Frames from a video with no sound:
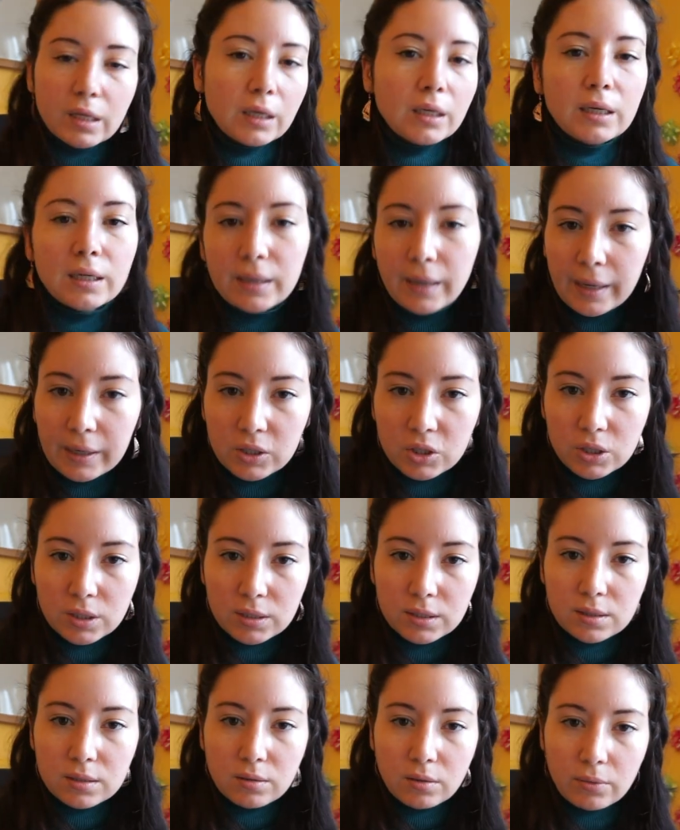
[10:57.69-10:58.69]

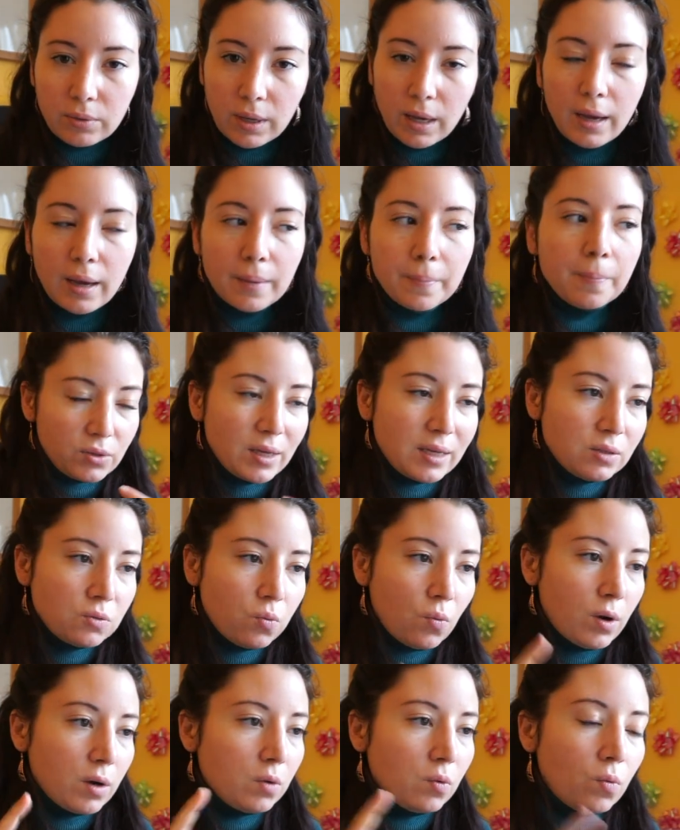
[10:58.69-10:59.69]
connections, okay? That's
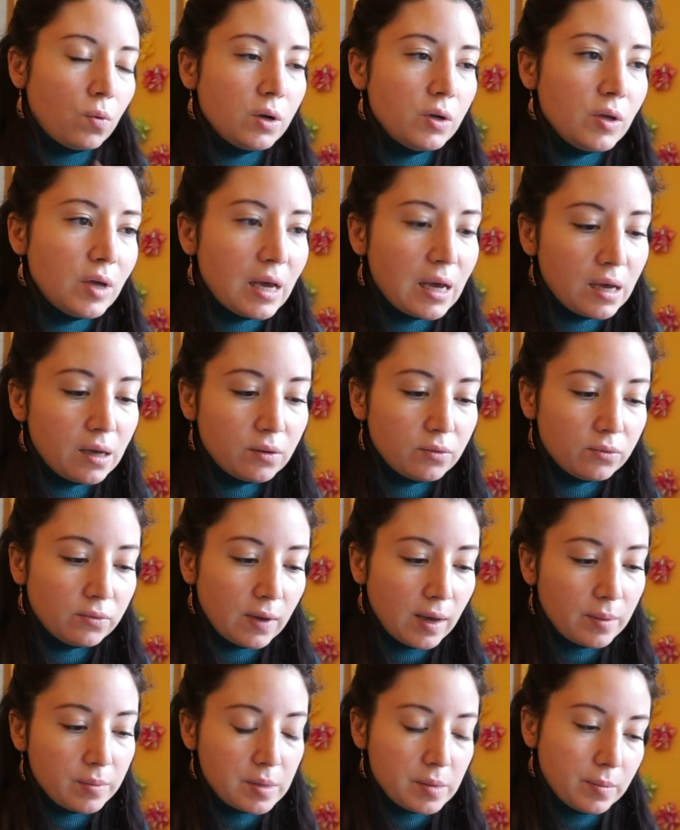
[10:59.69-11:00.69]
one. When you have
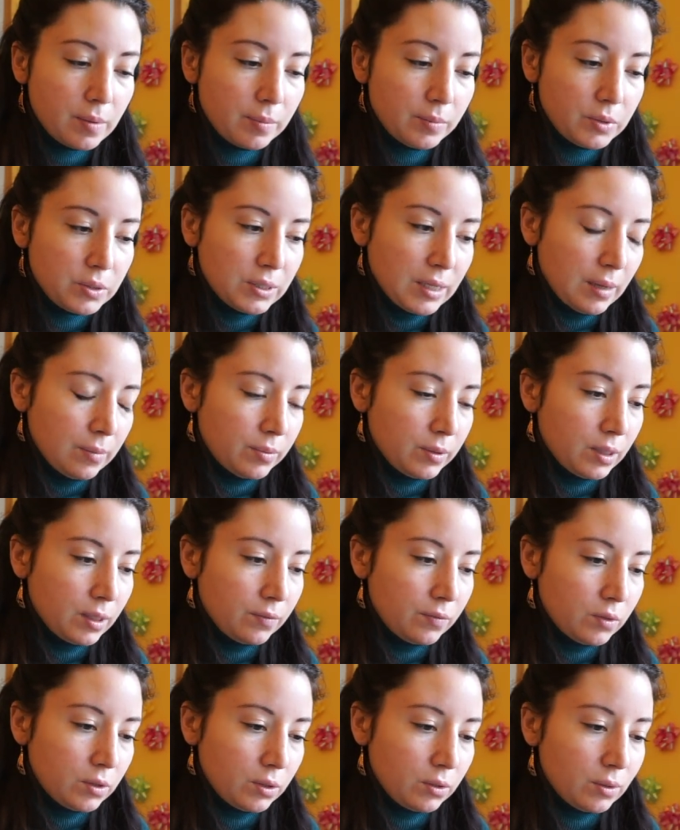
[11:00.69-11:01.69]
family members that
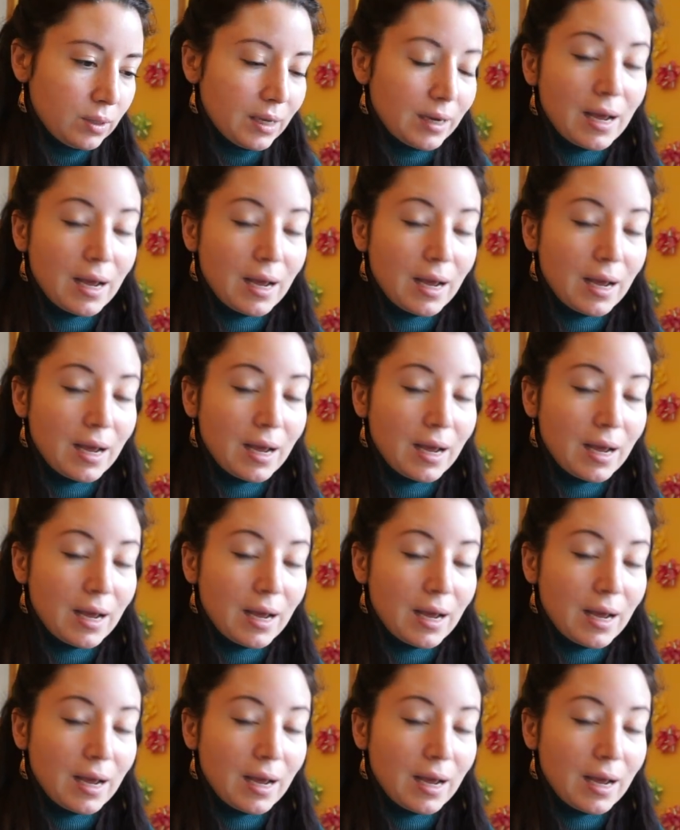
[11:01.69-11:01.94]
believe in you, that